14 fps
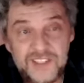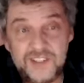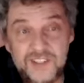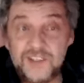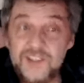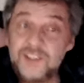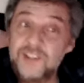and
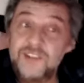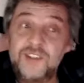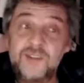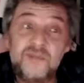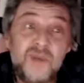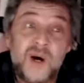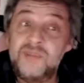not the
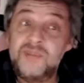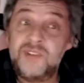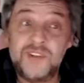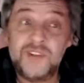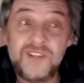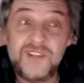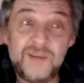London mob.
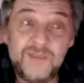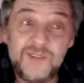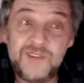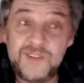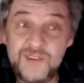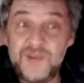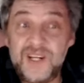So that
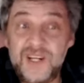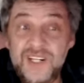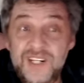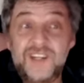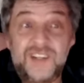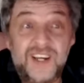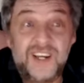was quite
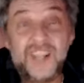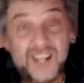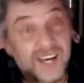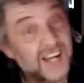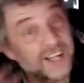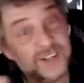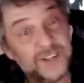
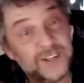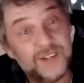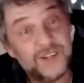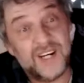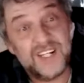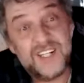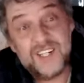
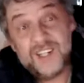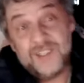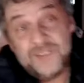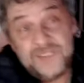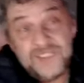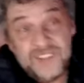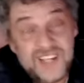
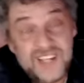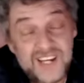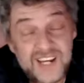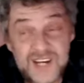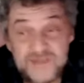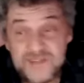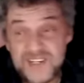cool.
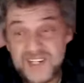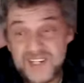So